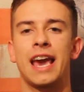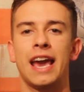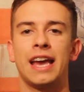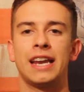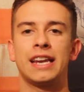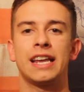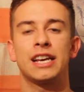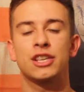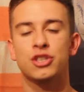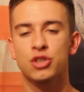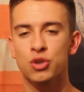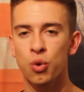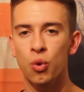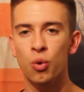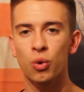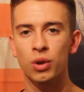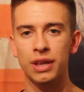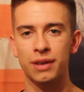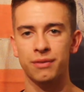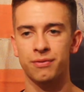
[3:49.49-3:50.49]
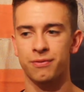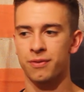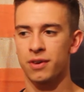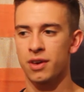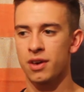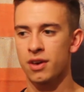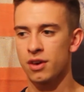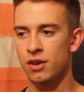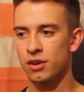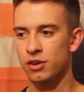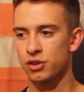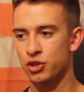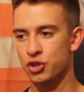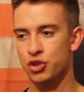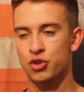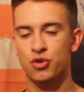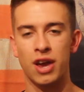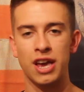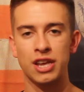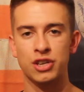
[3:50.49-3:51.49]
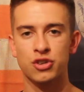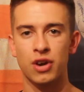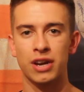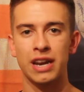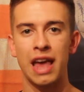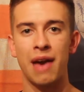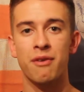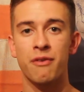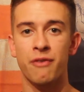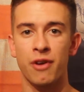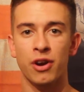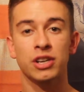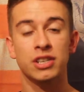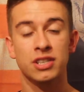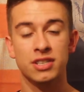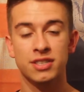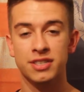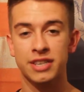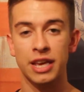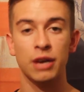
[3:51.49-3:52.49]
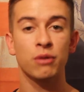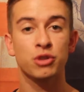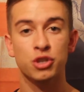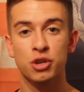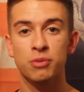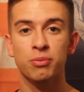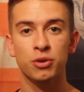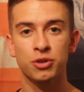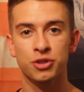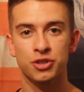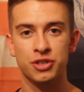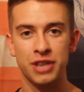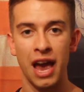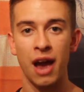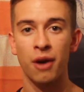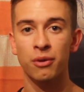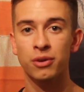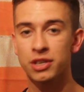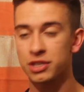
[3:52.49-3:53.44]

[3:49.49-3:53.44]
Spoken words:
And it's cool if Stray's trying to have a very distinguishable sound,